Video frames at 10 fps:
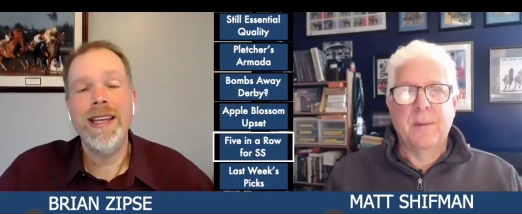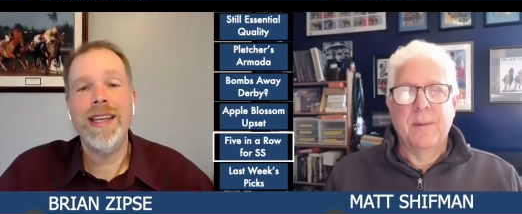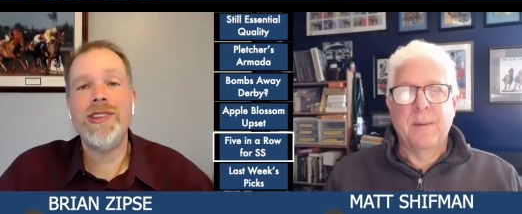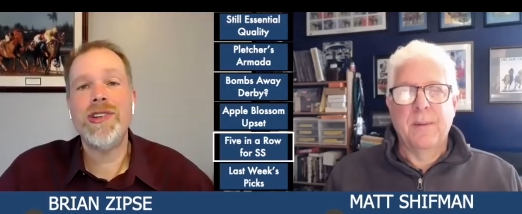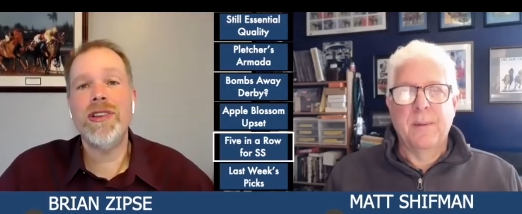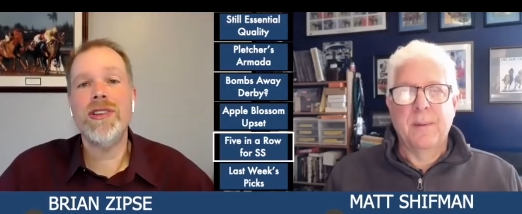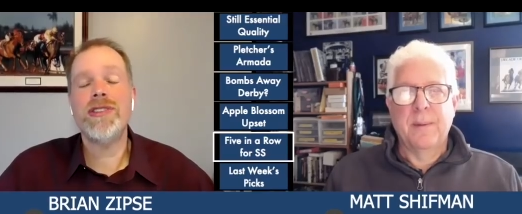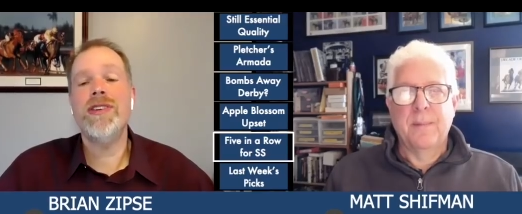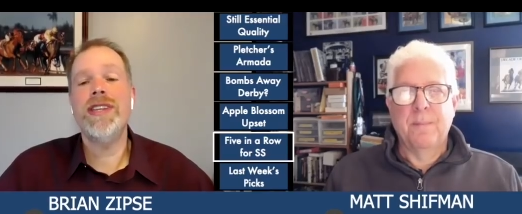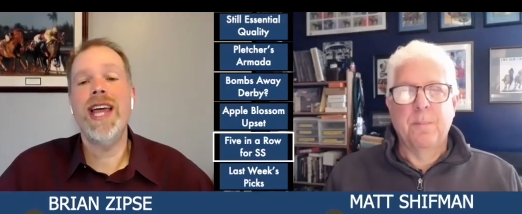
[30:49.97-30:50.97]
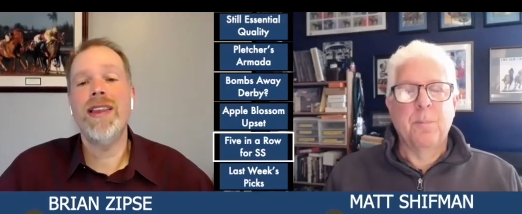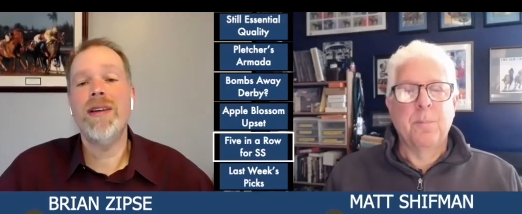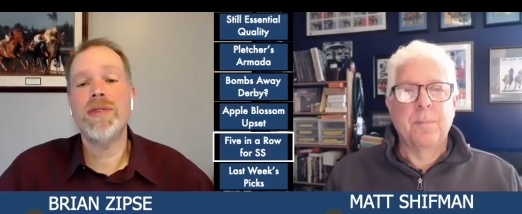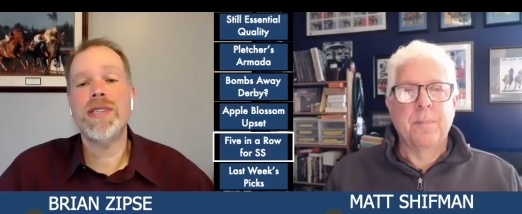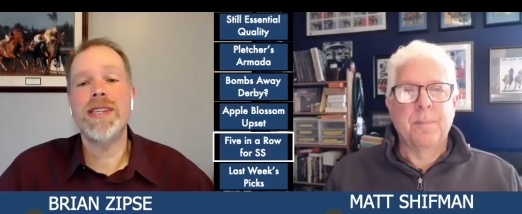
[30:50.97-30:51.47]
Speaker 1: He sure looks good now. That
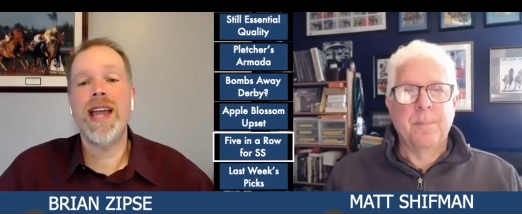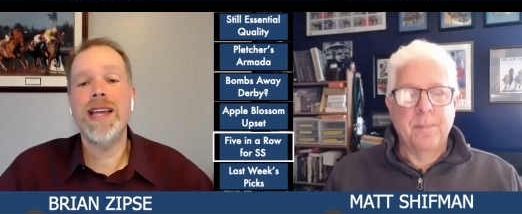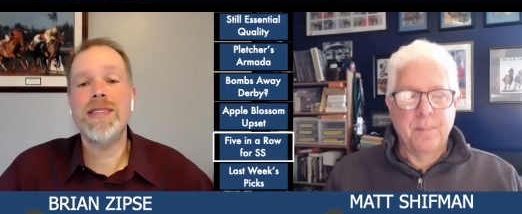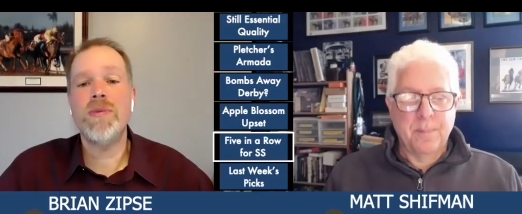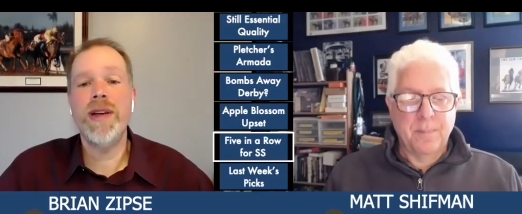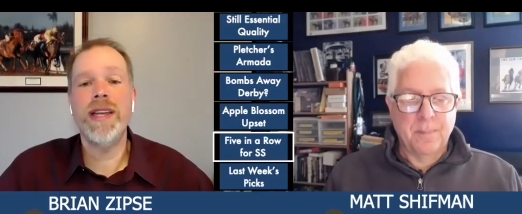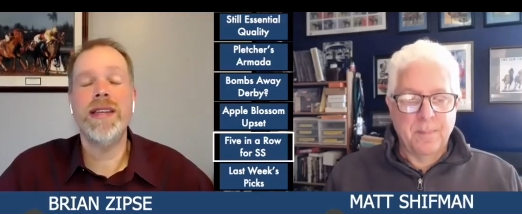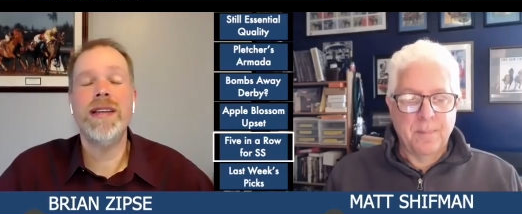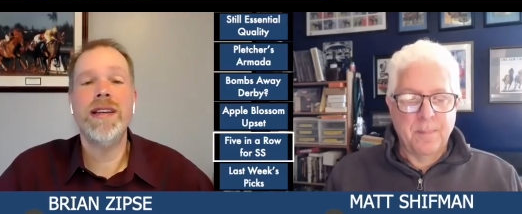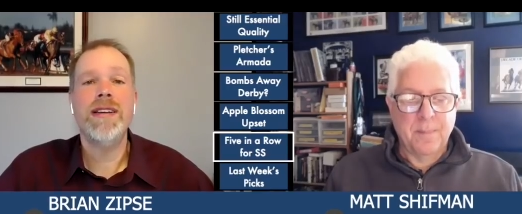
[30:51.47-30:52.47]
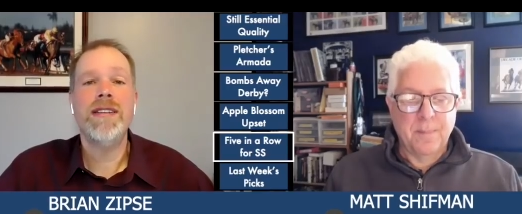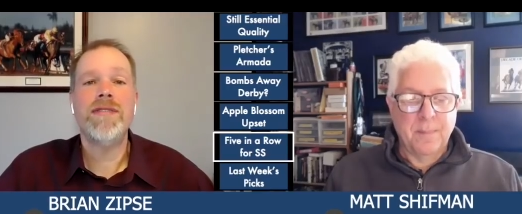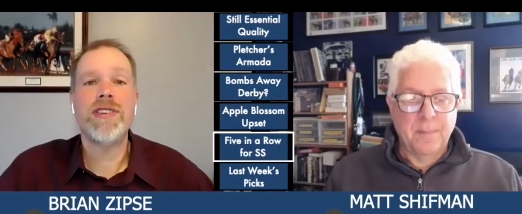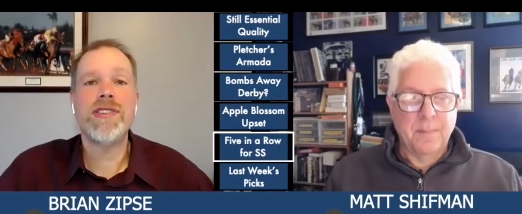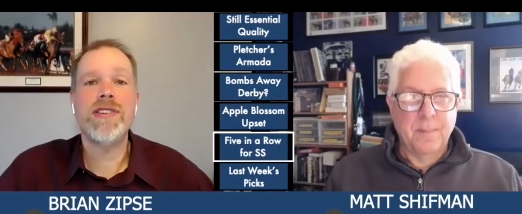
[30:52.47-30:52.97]
was a nice win
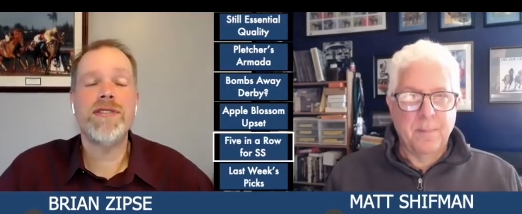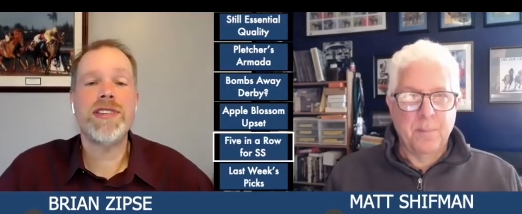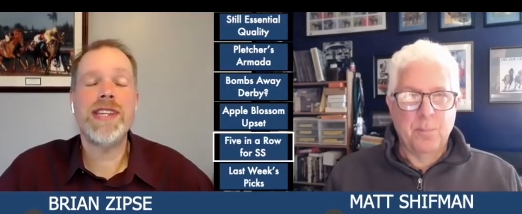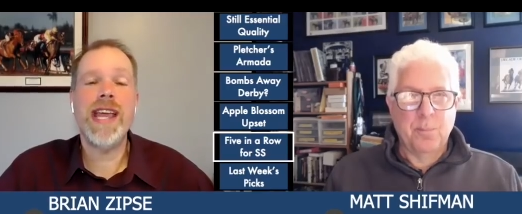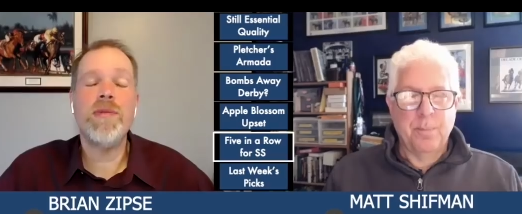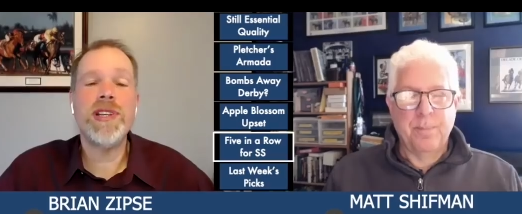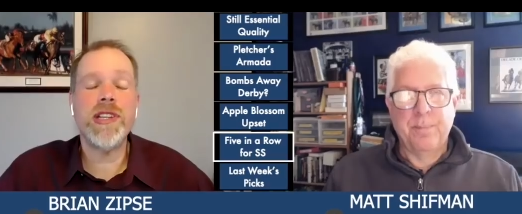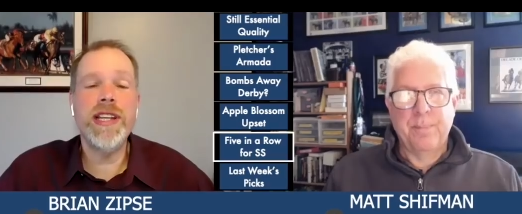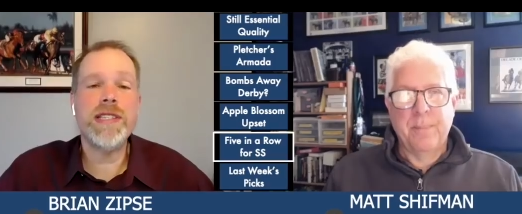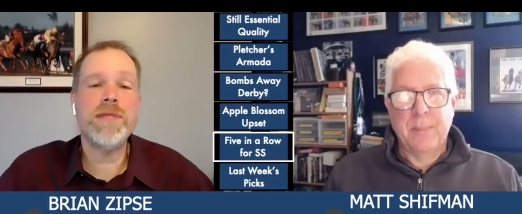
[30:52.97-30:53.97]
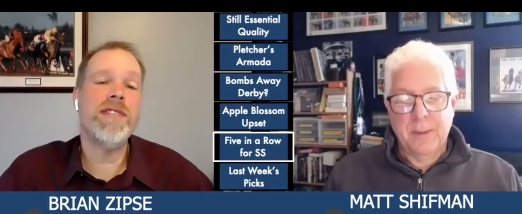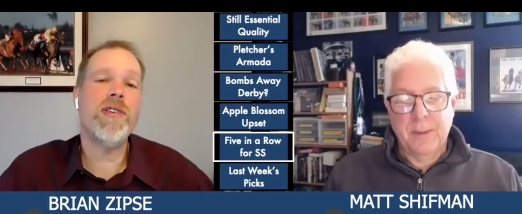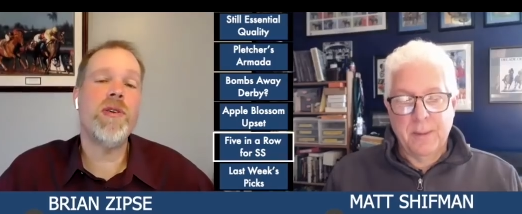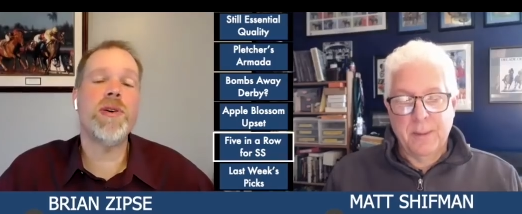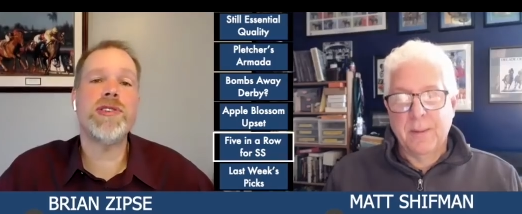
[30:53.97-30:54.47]
for Silver State, which leads me, of
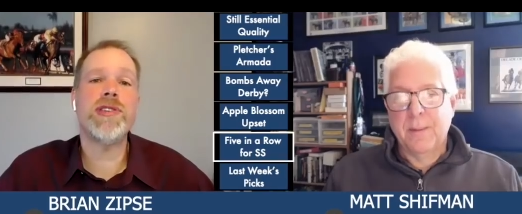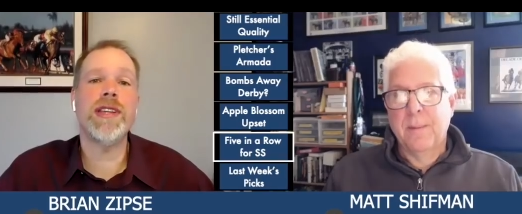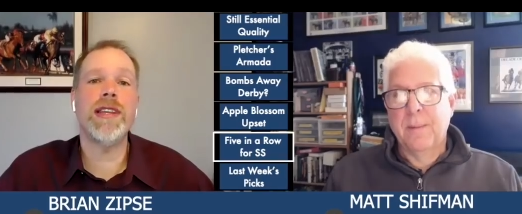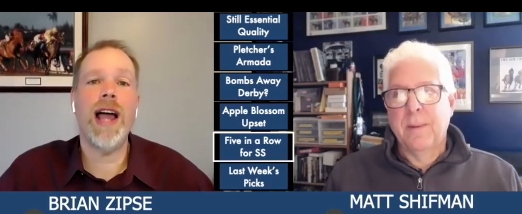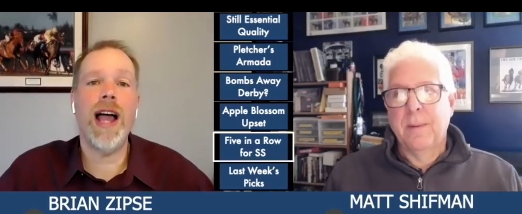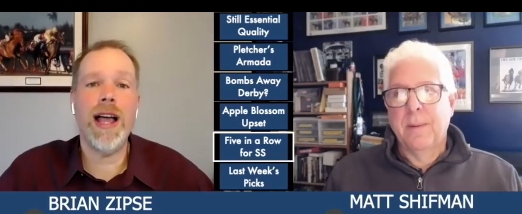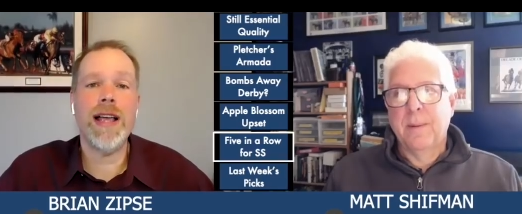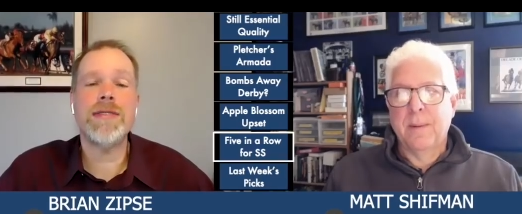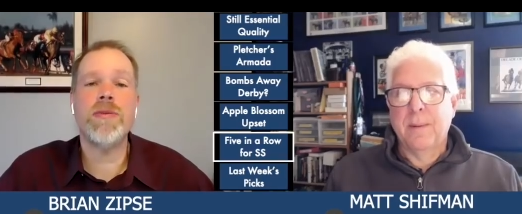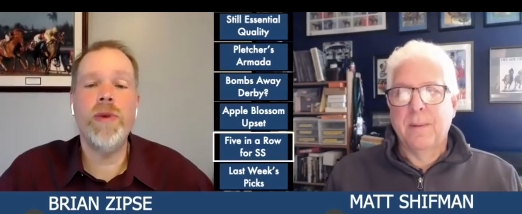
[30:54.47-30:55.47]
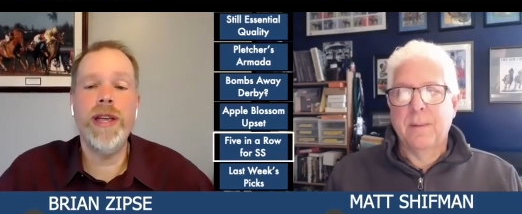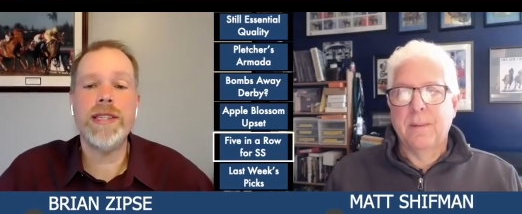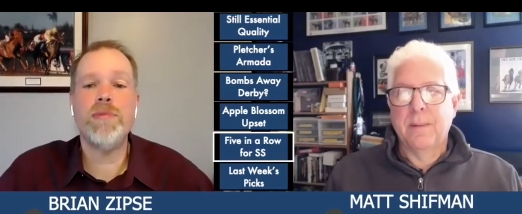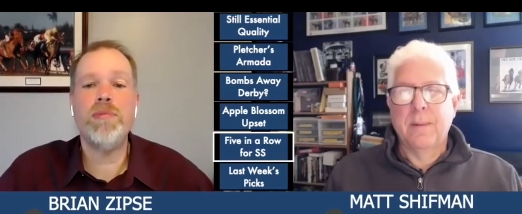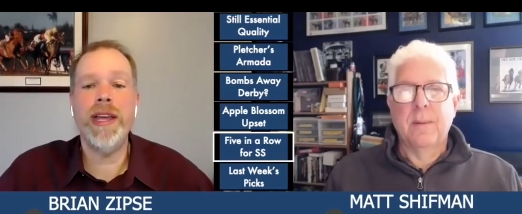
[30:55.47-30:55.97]
course, to last week's
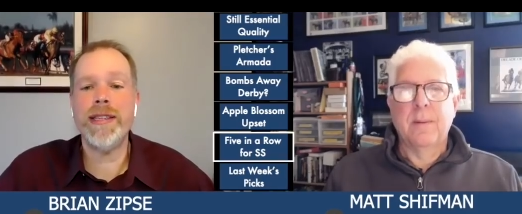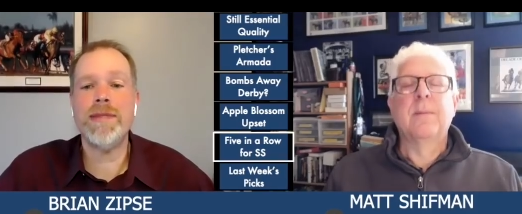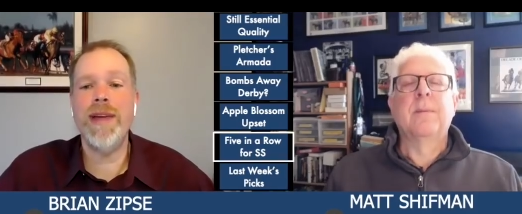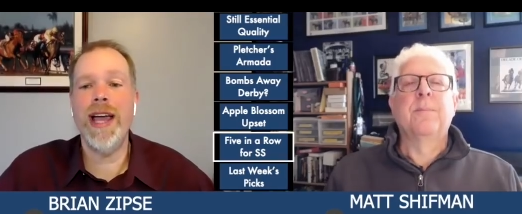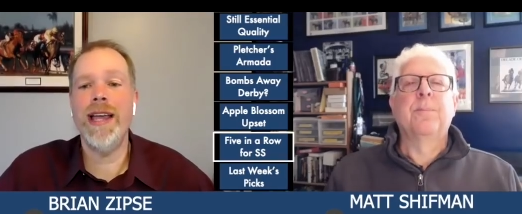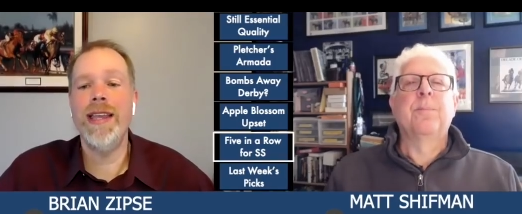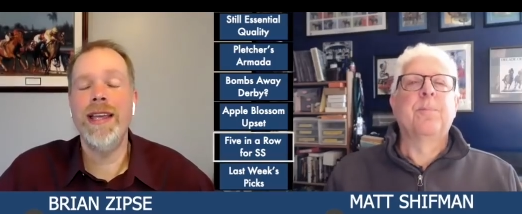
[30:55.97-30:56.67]
picks, Matt.